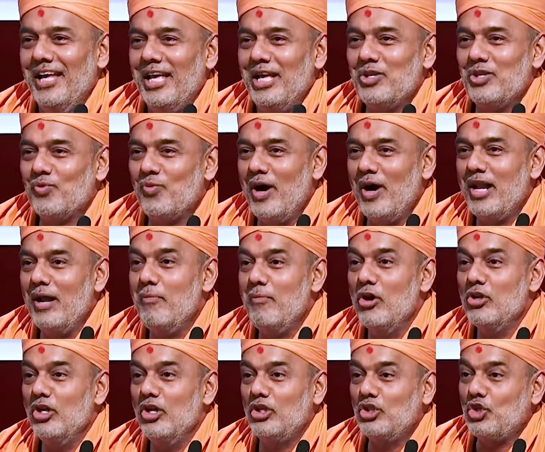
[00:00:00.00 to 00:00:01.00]
is one
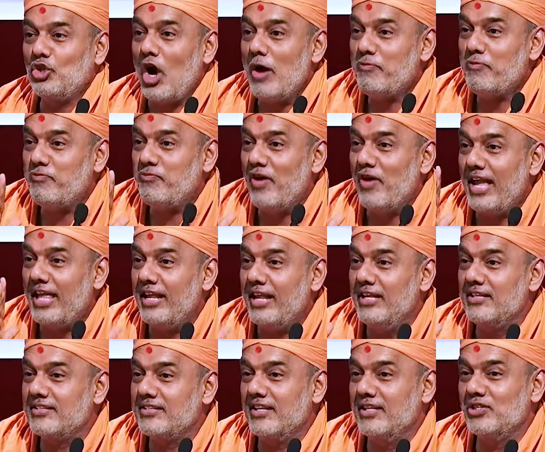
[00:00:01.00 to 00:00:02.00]
among the top five
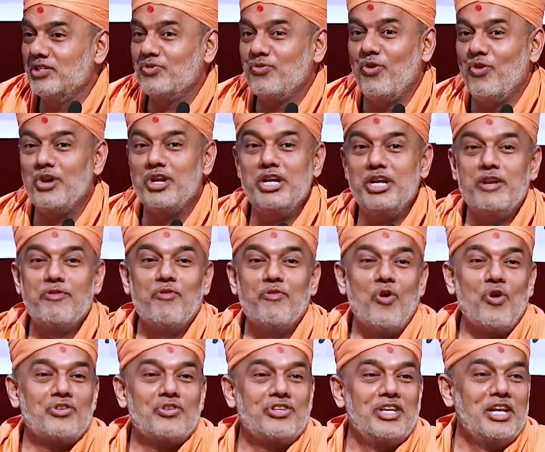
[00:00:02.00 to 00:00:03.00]
reasons for
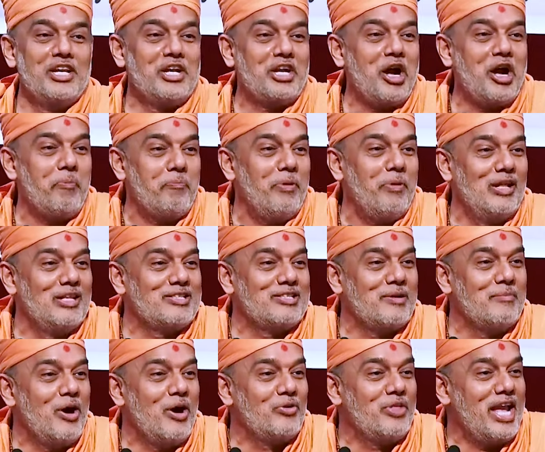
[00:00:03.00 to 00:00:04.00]
divorce in couples
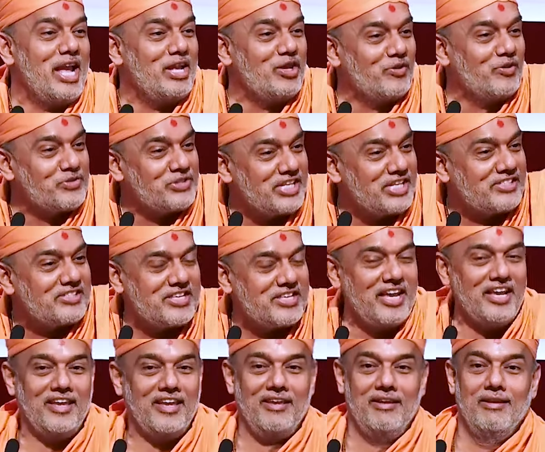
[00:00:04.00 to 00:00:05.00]
above the age of
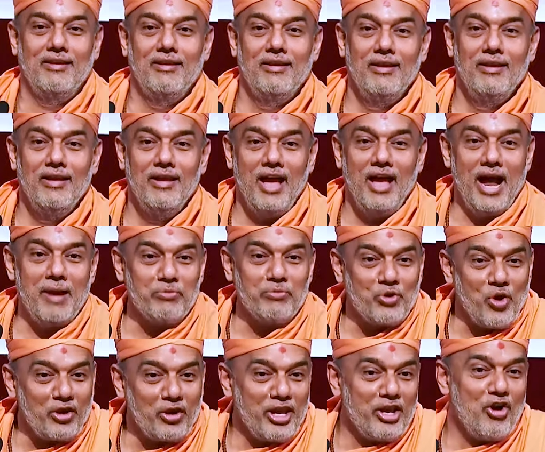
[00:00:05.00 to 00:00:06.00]
60. I'm
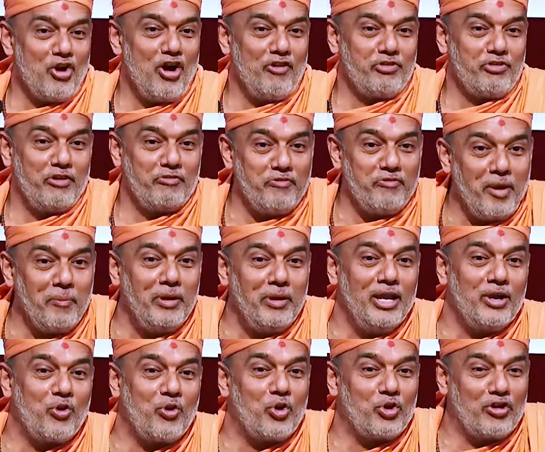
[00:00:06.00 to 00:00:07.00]
talking of the
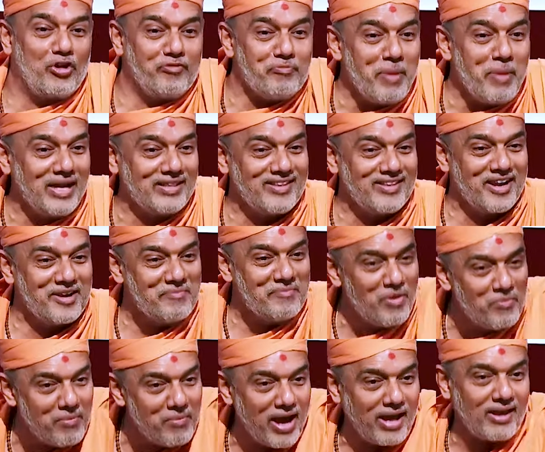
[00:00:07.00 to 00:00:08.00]
family court of Bandra in
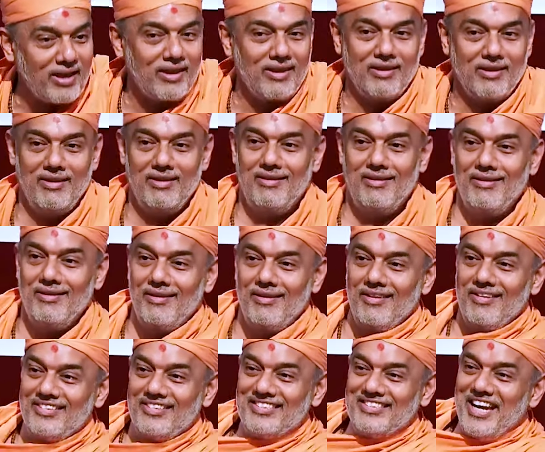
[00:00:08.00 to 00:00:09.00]
Mumbai,
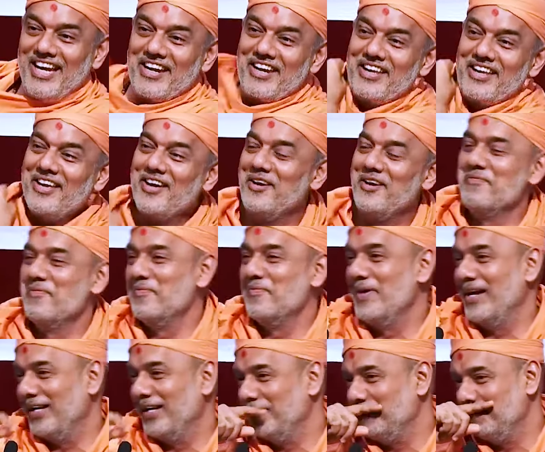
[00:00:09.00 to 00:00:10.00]
standing here in
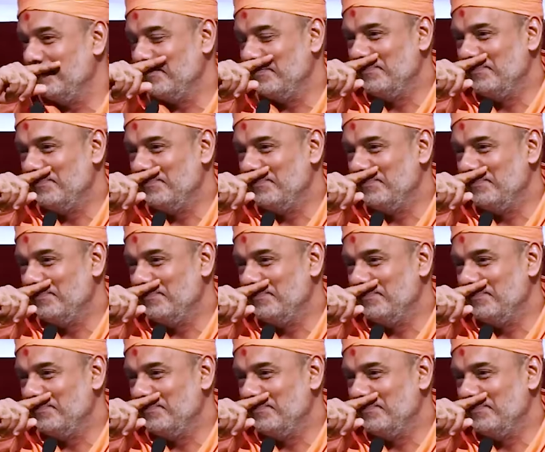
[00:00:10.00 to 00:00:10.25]
Mumbai.